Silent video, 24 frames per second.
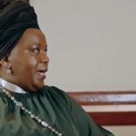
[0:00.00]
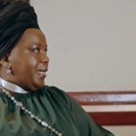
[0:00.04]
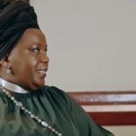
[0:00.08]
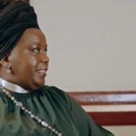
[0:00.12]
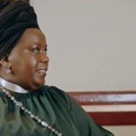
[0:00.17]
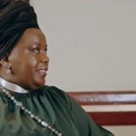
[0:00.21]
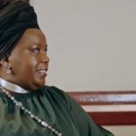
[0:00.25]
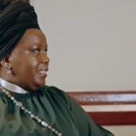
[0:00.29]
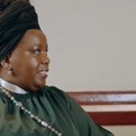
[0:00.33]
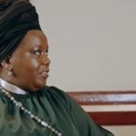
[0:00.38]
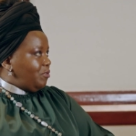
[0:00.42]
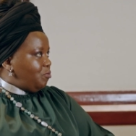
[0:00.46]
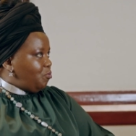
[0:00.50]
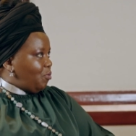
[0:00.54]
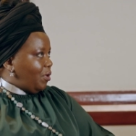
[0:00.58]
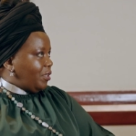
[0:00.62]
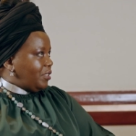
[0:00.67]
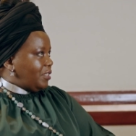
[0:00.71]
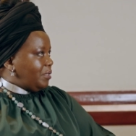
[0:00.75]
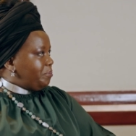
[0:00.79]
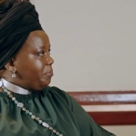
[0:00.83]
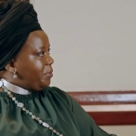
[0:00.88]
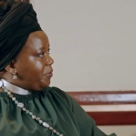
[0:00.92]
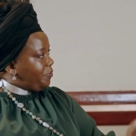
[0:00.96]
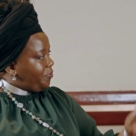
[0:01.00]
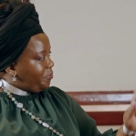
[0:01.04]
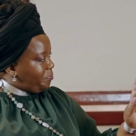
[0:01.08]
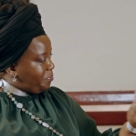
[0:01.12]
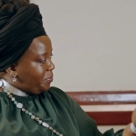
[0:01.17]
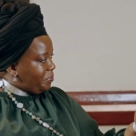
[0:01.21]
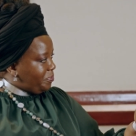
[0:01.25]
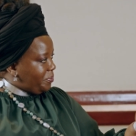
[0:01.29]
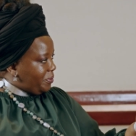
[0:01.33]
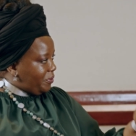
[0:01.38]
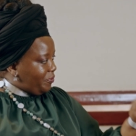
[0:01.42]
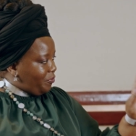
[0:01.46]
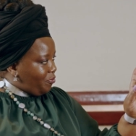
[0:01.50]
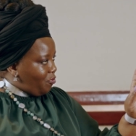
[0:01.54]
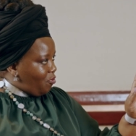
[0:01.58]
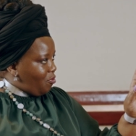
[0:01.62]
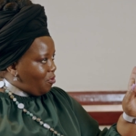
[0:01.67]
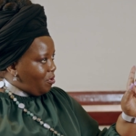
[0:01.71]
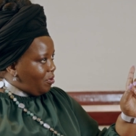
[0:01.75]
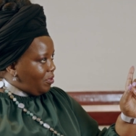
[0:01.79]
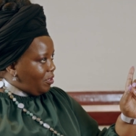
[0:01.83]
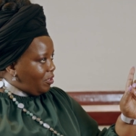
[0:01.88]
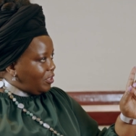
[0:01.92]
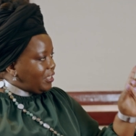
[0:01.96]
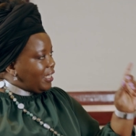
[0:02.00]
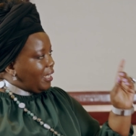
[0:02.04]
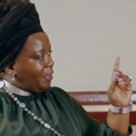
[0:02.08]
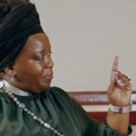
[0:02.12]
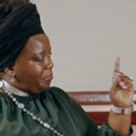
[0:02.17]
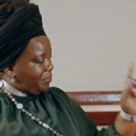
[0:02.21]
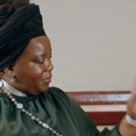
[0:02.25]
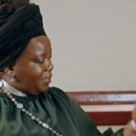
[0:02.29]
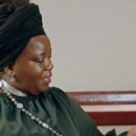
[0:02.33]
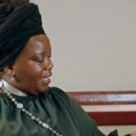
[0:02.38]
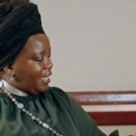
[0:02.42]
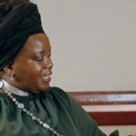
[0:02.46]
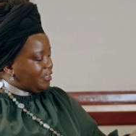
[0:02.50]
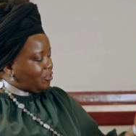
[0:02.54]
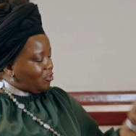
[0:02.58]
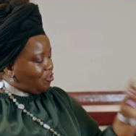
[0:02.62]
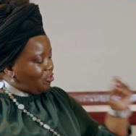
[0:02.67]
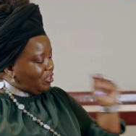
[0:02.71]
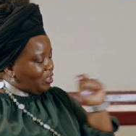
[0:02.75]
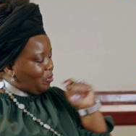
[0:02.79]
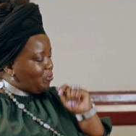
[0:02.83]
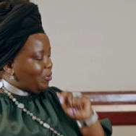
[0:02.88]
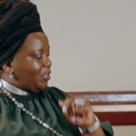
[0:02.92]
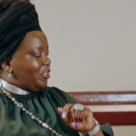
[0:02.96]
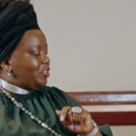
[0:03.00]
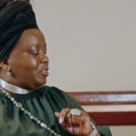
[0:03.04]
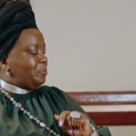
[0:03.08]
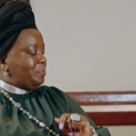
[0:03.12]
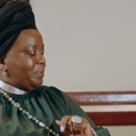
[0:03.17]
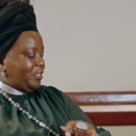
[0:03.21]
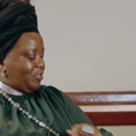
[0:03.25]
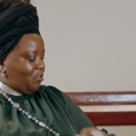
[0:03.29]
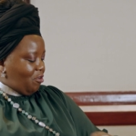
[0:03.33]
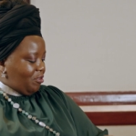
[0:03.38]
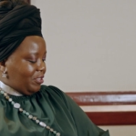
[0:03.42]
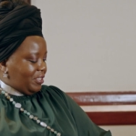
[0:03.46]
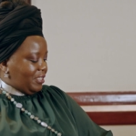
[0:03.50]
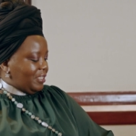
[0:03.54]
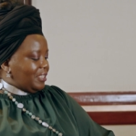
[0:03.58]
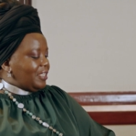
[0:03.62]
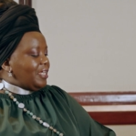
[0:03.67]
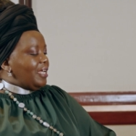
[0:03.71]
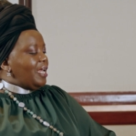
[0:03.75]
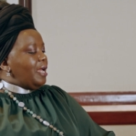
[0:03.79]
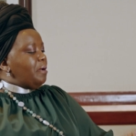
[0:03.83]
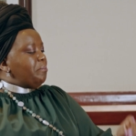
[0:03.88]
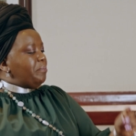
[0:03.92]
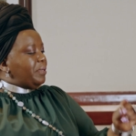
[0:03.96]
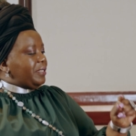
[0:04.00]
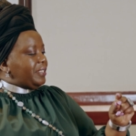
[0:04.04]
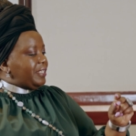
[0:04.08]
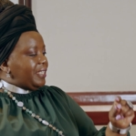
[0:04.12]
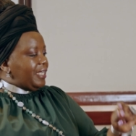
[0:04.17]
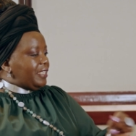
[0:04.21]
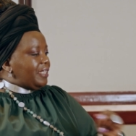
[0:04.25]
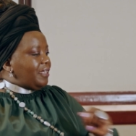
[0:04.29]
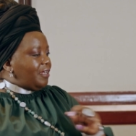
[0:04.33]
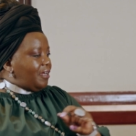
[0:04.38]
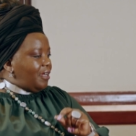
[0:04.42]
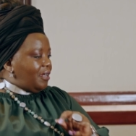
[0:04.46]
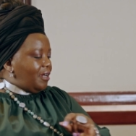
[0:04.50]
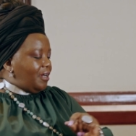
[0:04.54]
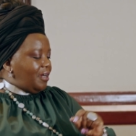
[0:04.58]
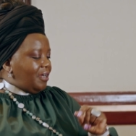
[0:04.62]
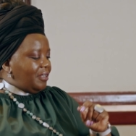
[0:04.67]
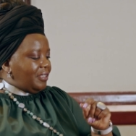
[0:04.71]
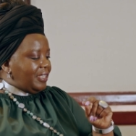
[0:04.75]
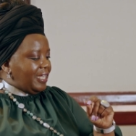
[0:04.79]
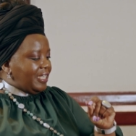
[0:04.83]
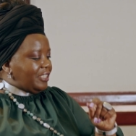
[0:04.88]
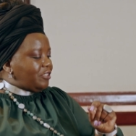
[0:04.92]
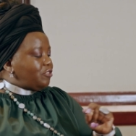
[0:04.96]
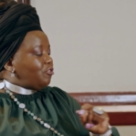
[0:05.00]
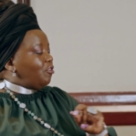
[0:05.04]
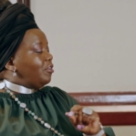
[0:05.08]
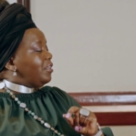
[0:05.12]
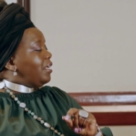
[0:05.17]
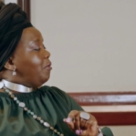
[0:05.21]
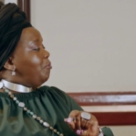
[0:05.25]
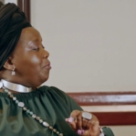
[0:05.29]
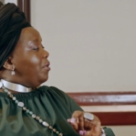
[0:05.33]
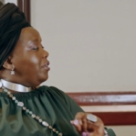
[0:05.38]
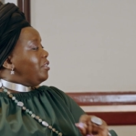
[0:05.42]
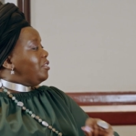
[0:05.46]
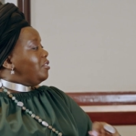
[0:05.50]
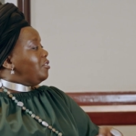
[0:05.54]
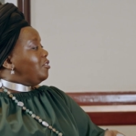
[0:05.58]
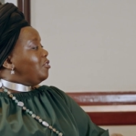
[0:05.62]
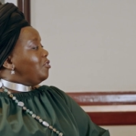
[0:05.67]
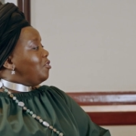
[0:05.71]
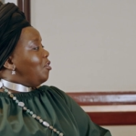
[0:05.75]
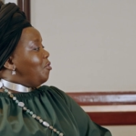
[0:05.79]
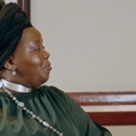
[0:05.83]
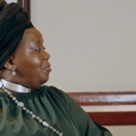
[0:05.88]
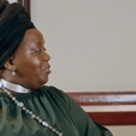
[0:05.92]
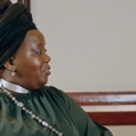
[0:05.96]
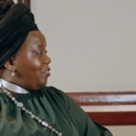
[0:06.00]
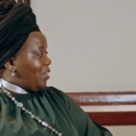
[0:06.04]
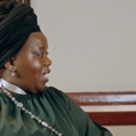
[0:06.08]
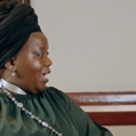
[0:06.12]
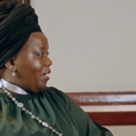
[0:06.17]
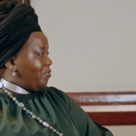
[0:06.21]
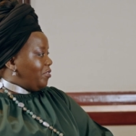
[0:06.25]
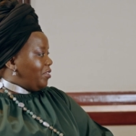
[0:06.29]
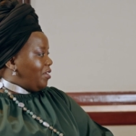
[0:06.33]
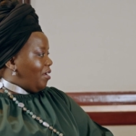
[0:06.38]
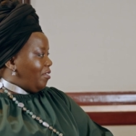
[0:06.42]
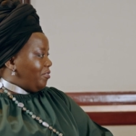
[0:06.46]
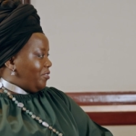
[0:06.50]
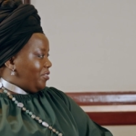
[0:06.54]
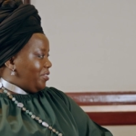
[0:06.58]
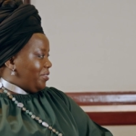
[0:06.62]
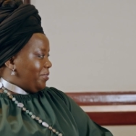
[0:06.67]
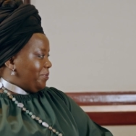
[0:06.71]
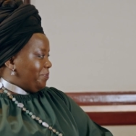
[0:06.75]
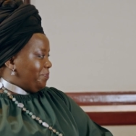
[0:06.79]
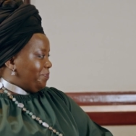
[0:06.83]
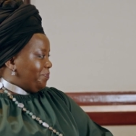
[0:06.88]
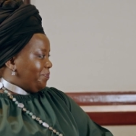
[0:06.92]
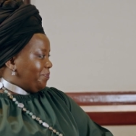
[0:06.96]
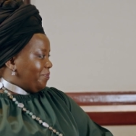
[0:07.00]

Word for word: I did want bef before. Oh yeah, I told you I wanted to be a doctor, but then uh, later on I wanted to go into agriculture.